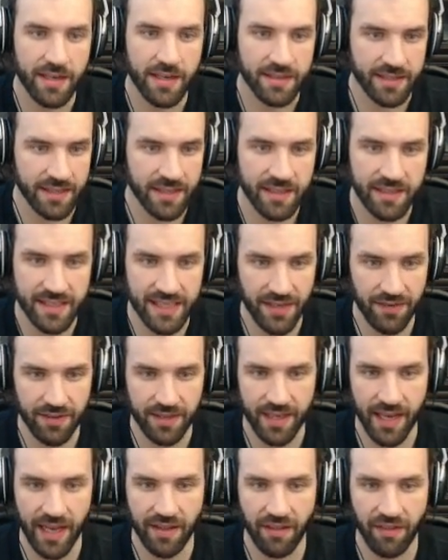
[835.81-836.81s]
6
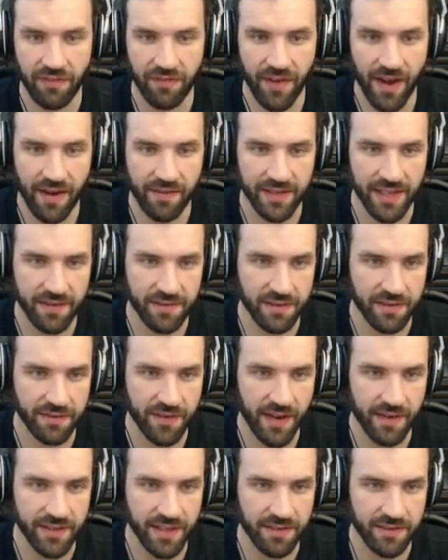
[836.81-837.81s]
level cannon, 5
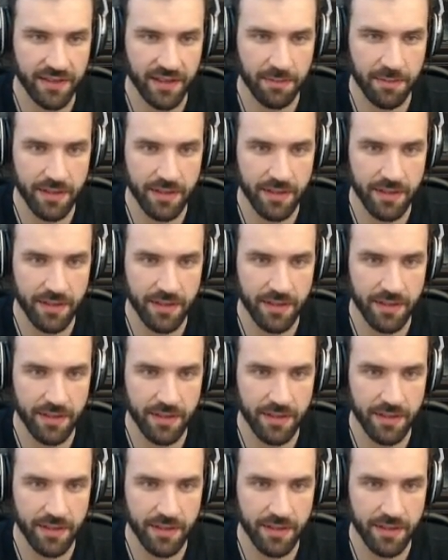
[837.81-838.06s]
level